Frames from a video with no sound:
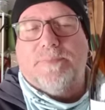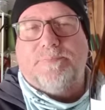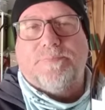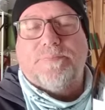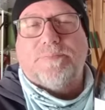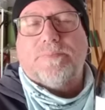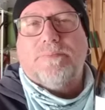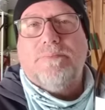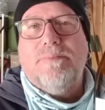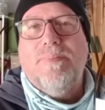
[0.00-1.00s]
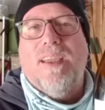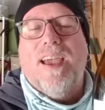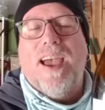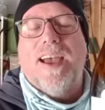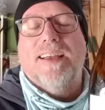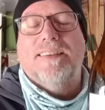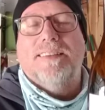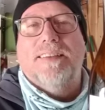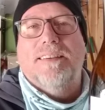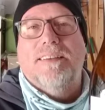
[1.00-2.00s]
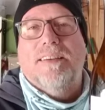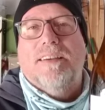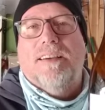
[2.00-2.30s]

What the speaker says: And I